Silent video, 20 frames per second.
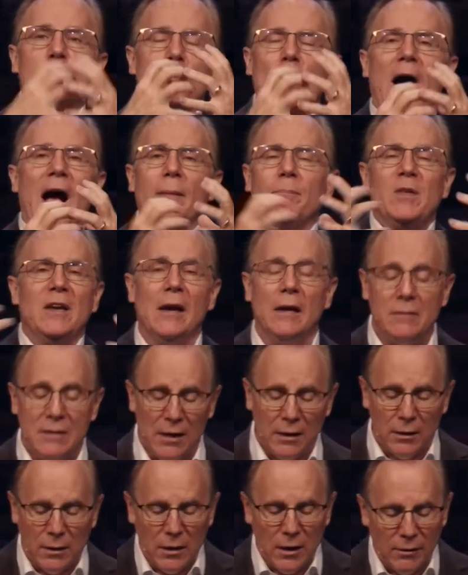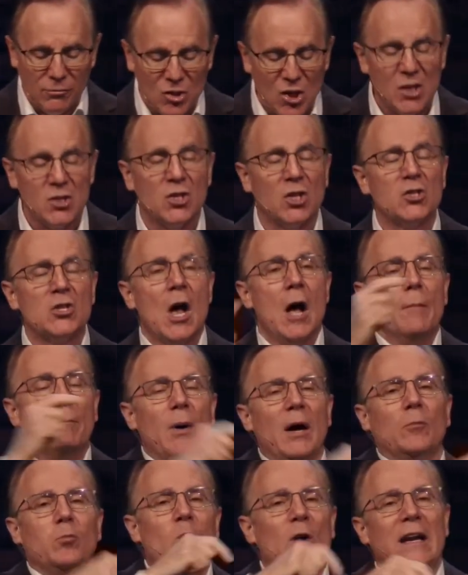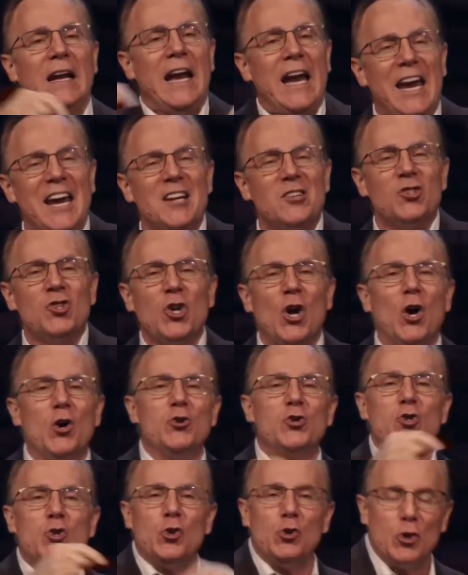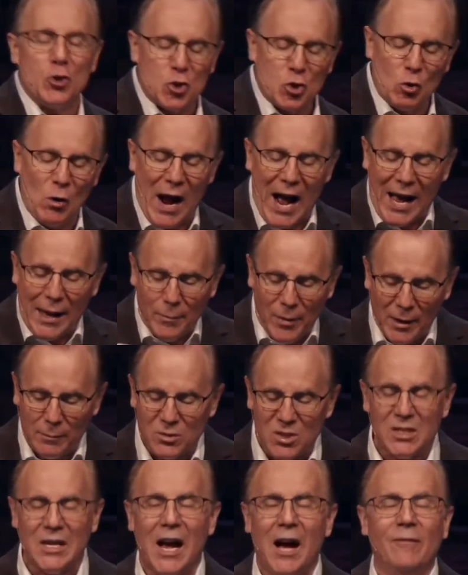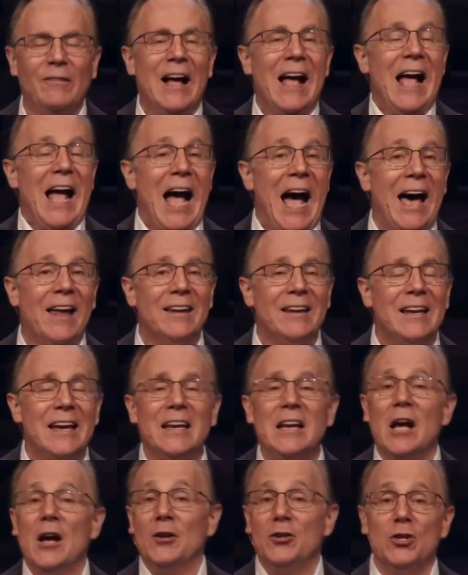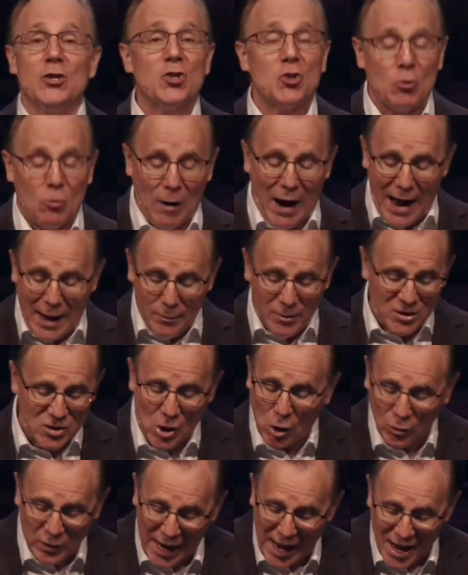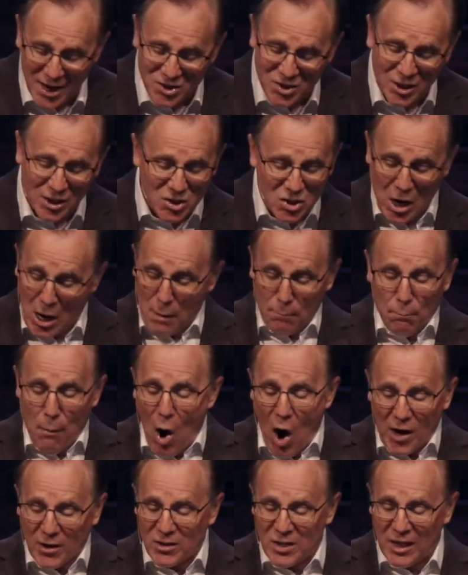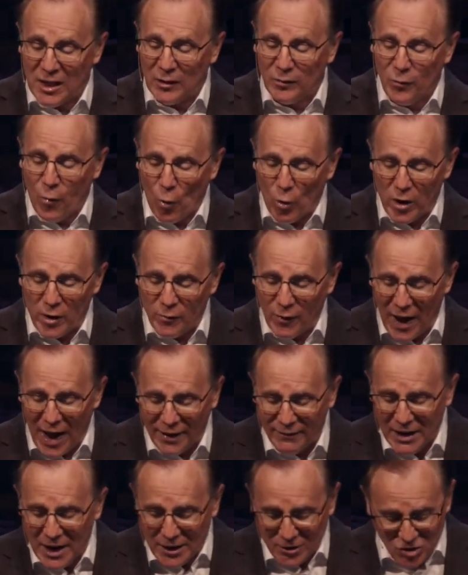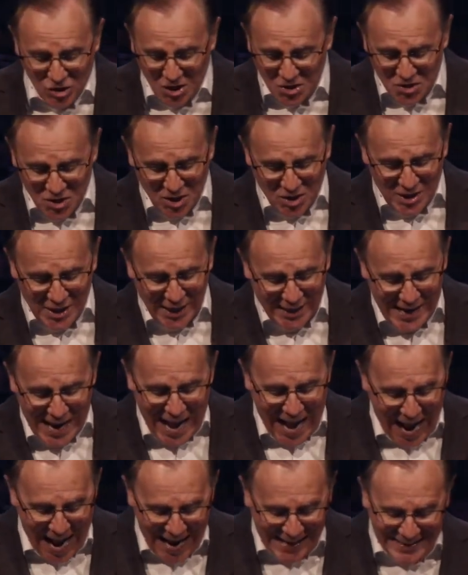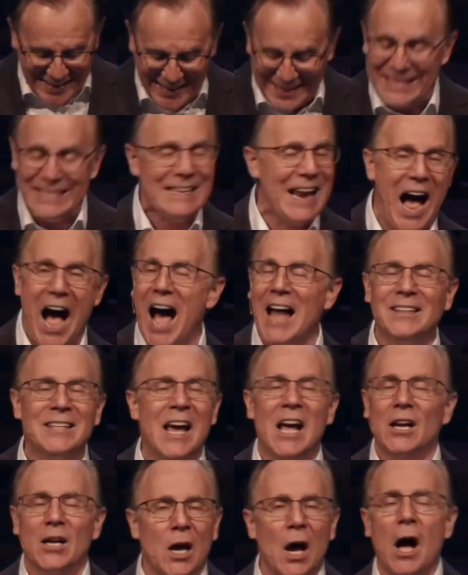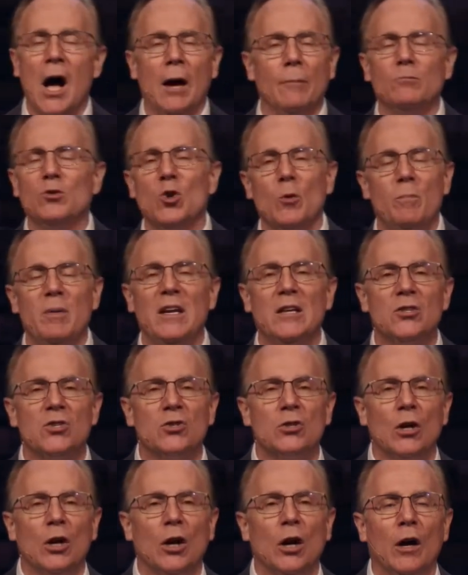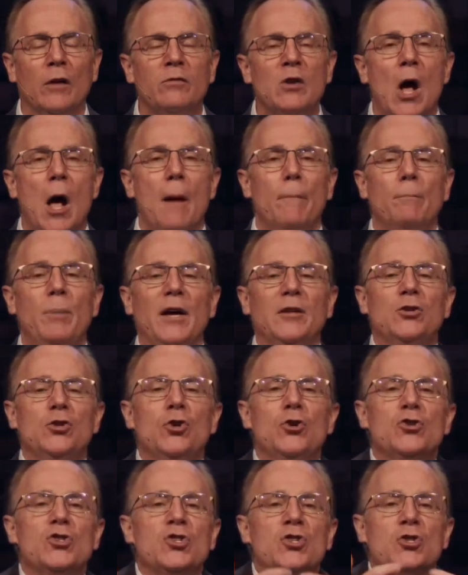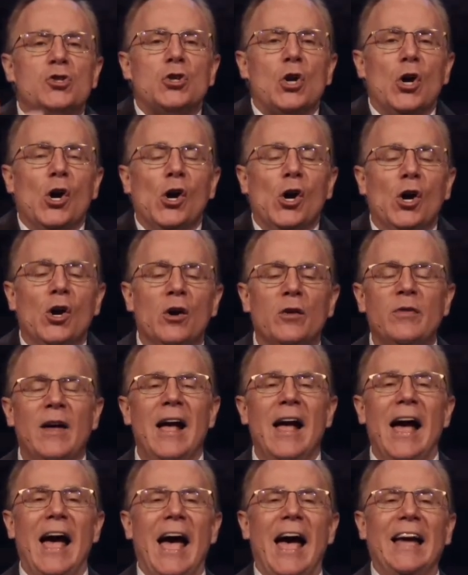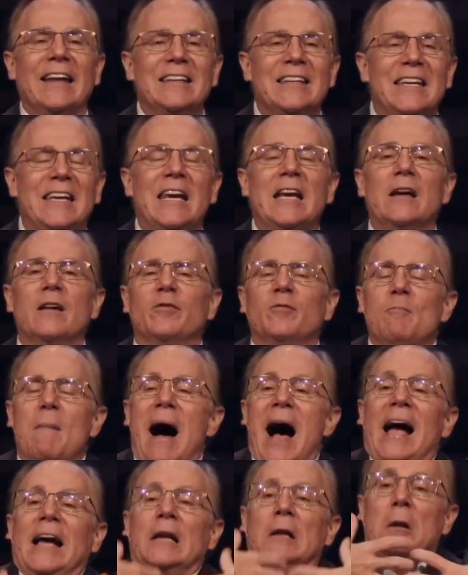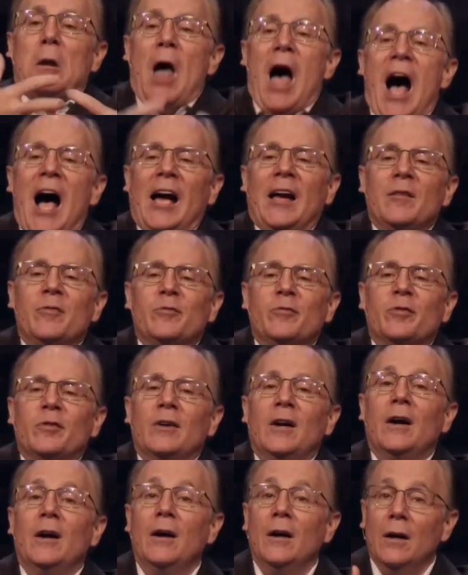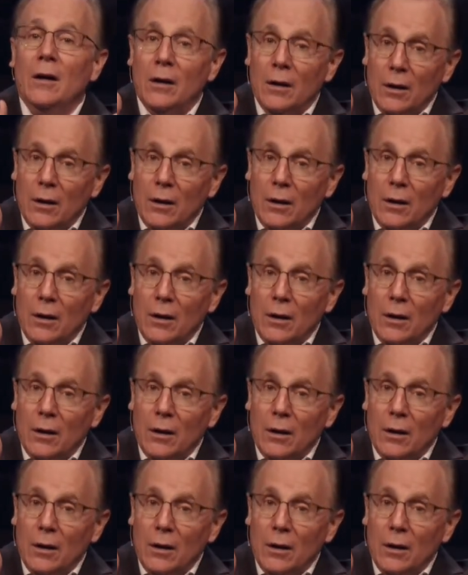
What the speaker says: describe the identity of Jesus, but when he chose to describe himself, how did he describe his own essence? Mark 10:45, Jesus said, I did not come to be served, but to serve and give my life